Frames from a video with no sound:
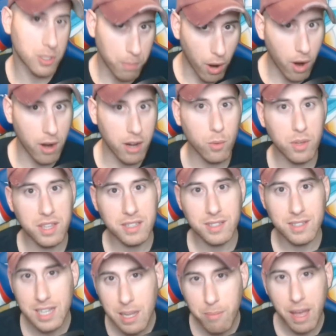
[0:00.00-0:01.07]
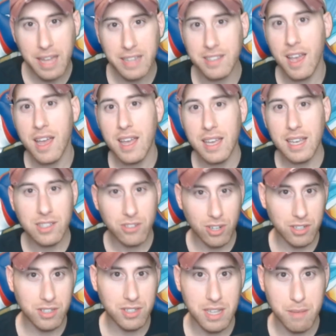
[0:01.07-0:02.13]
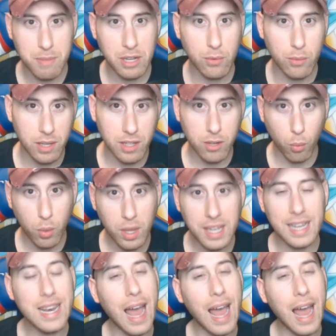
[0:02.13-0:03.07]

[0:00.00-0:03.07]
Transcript: sparring with his teammates, he starts seeming really weak.